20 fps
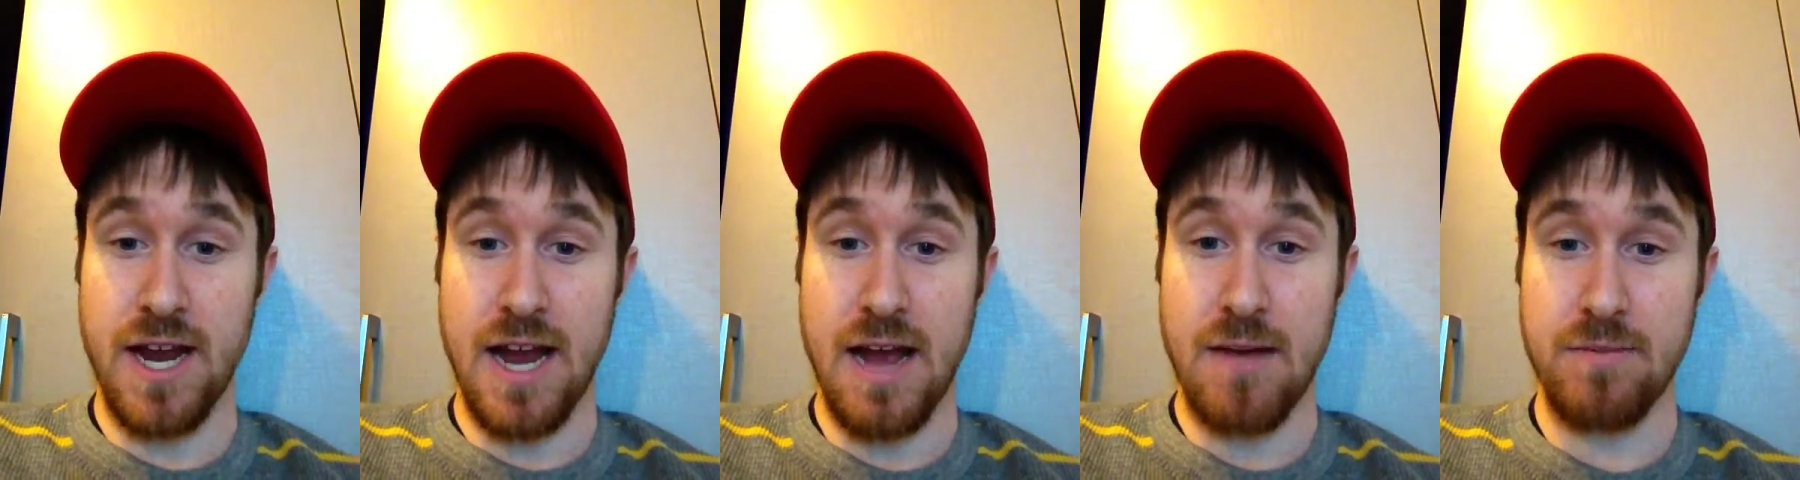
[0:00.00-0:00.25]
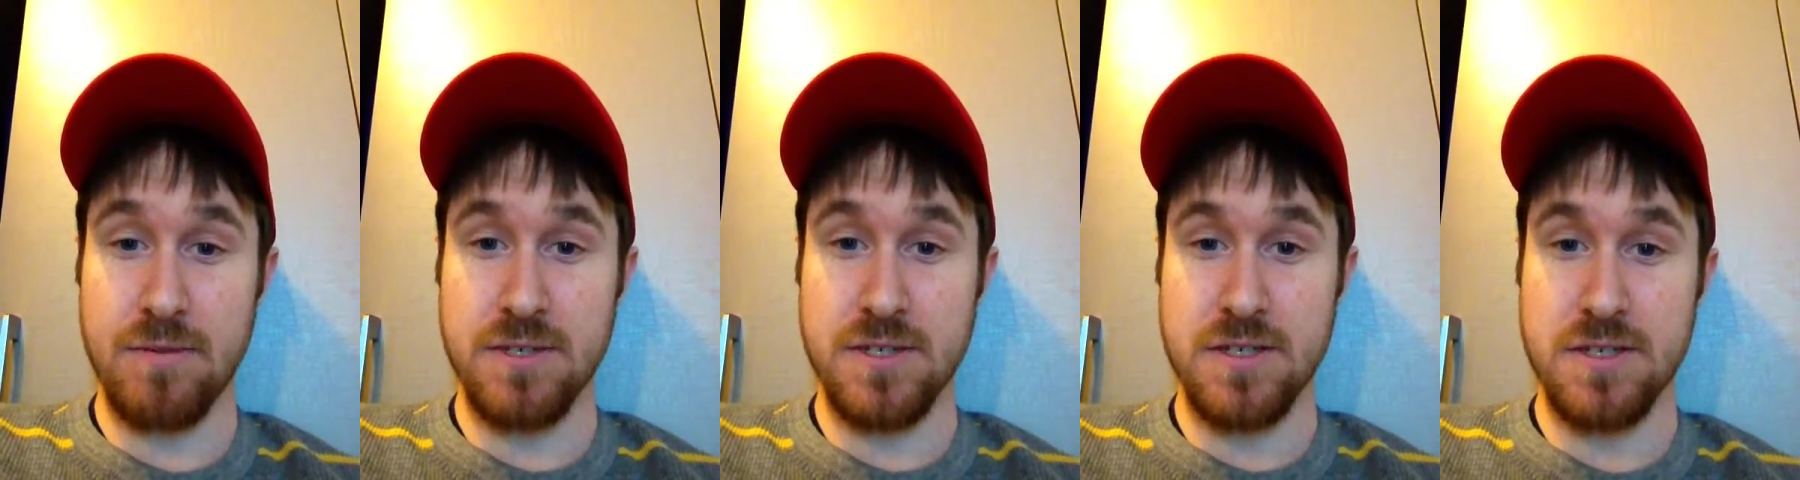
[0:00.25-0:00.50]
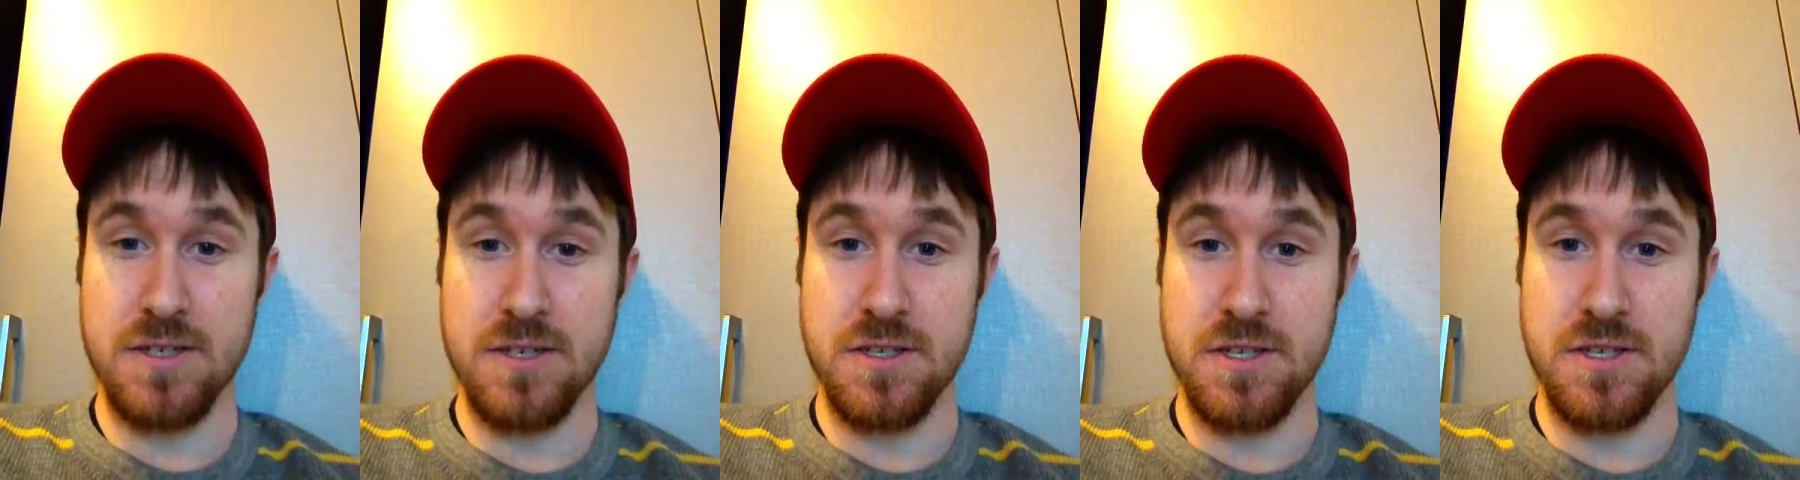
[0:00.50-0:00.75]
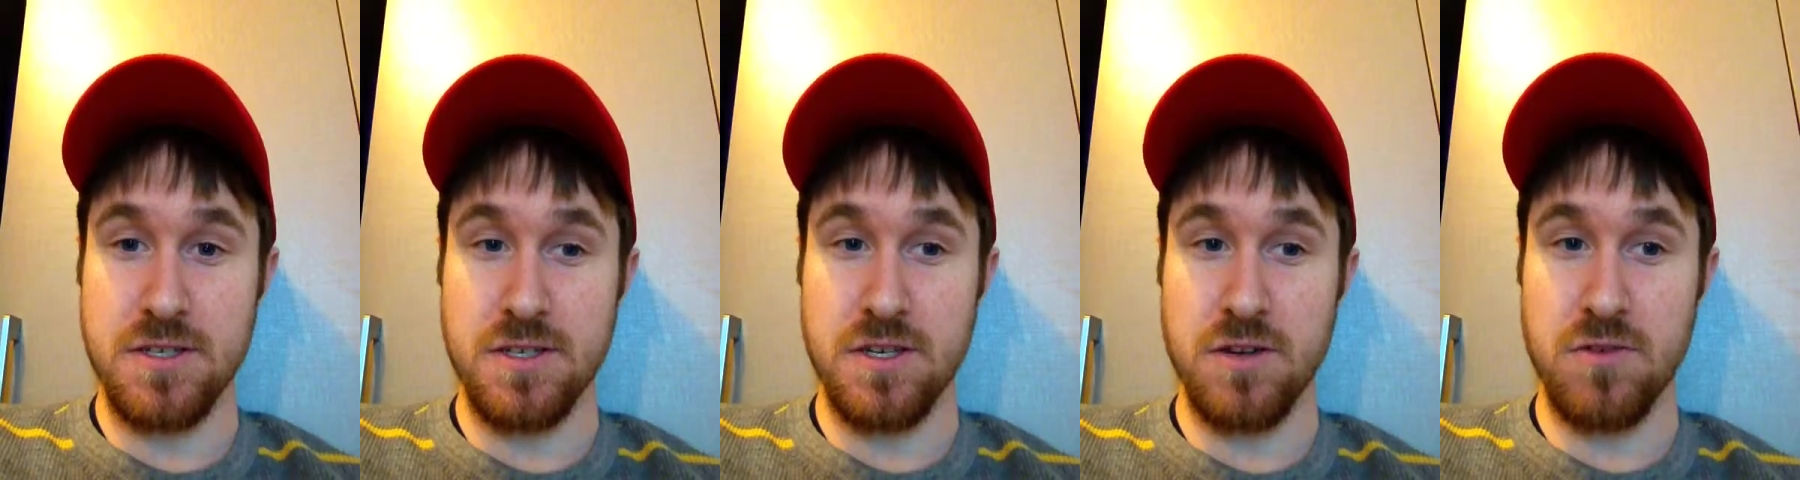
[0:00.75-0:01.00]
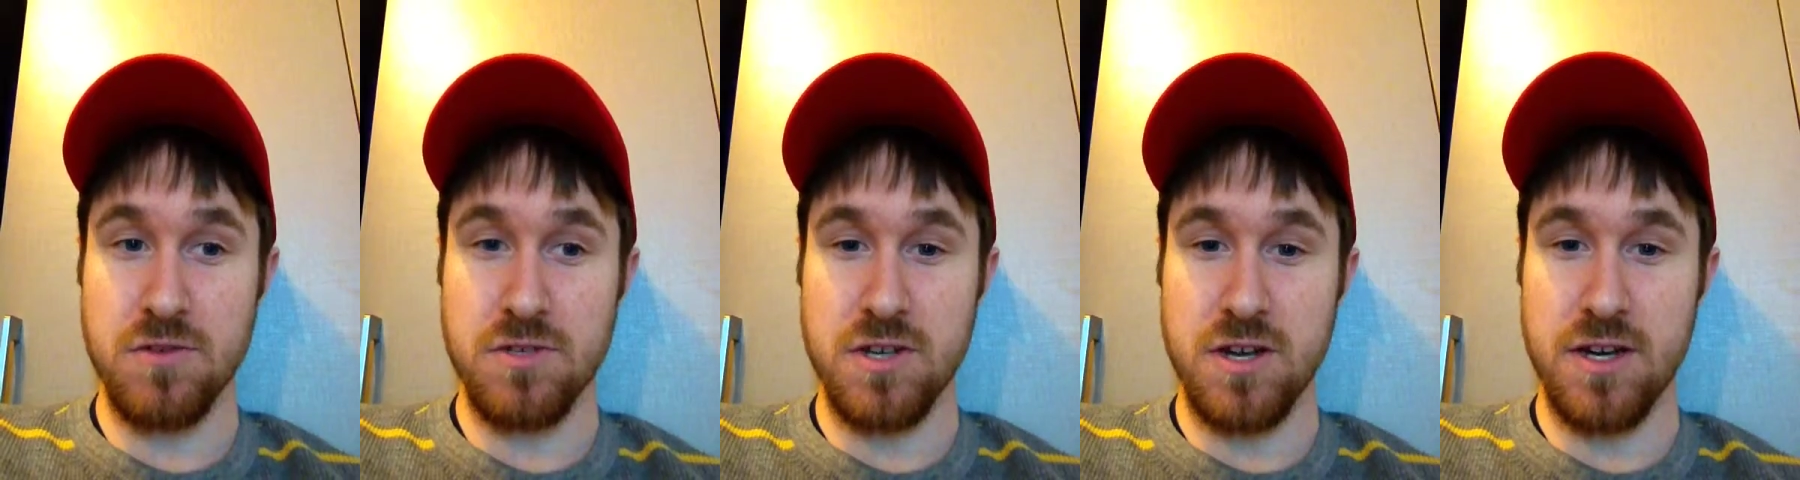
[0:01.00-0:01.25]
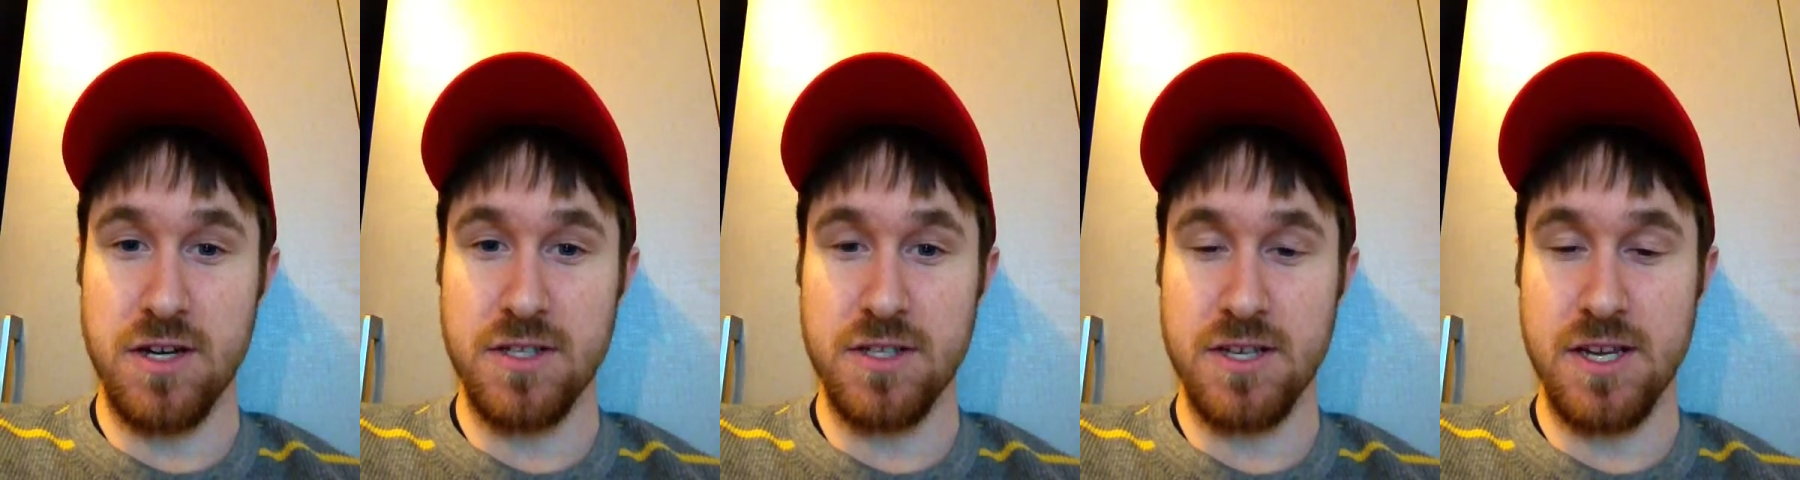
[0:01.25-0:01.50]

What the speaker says: of happens as the season goes on.